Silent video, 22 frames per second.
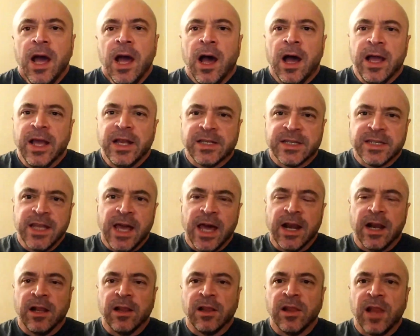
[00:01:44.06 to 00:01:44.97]
Uh, it's
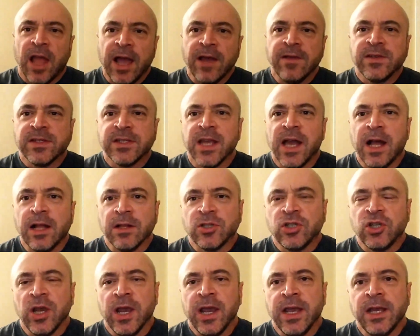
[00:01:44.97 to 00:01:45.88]
not a lifestyle
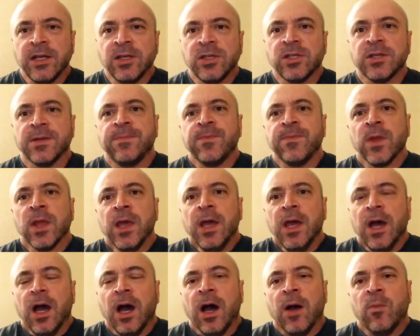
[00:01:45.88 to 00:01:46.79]
change.
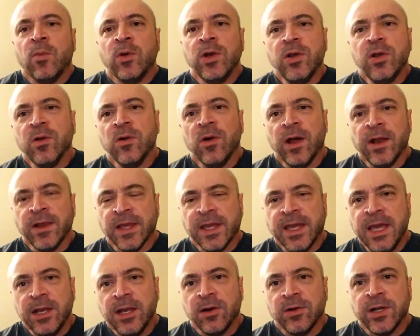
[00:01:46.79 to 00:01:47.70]
Um, when you go on the
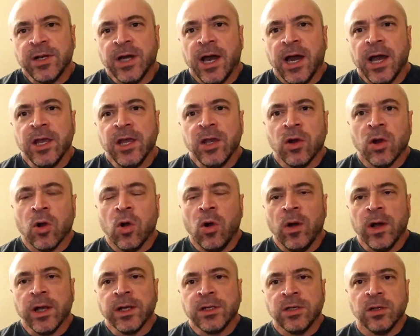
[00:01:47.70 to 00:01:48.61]
keto diet, you're
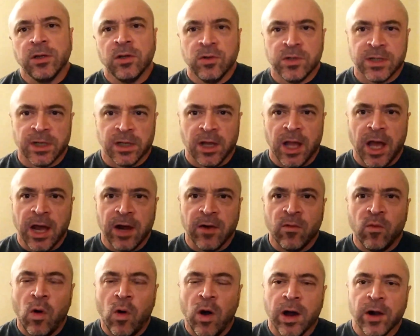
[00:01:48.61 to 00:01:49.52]
going to lose a lot
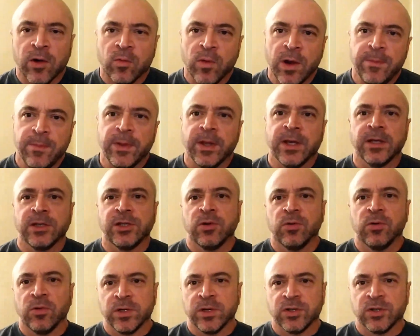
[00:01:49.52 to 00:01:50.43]
of water weight because
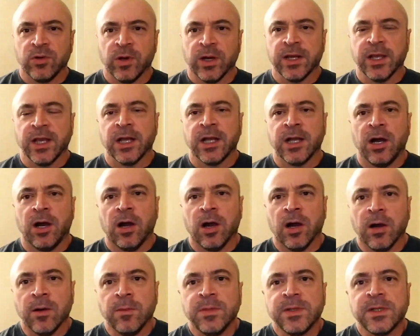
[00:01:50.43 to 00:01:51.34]
you're restricting
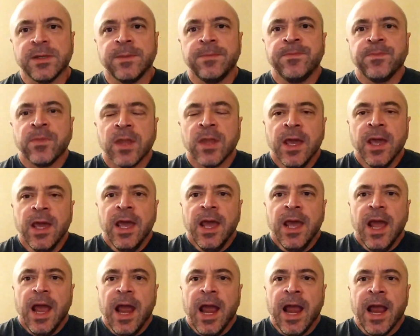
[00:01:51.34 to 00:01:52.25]
carbs
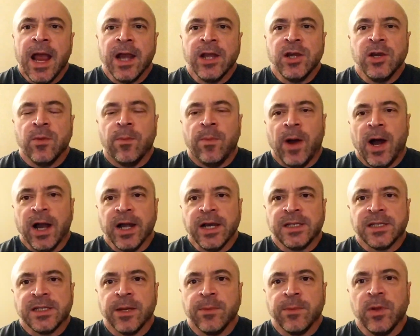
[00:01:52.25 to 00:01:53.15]
and your
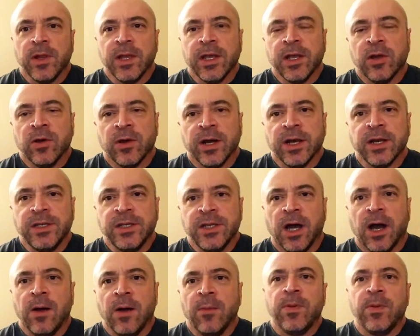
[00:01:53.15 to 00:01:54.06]
body's simply going to
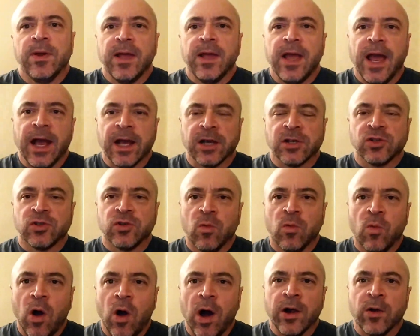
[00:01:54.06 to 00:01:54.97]
dump
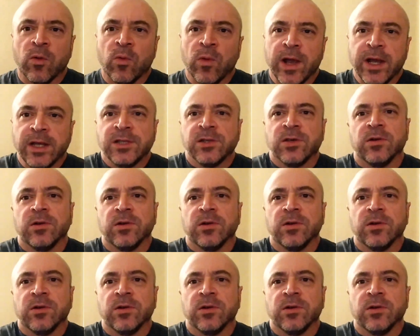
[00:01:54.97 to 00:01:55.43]
extra water weight.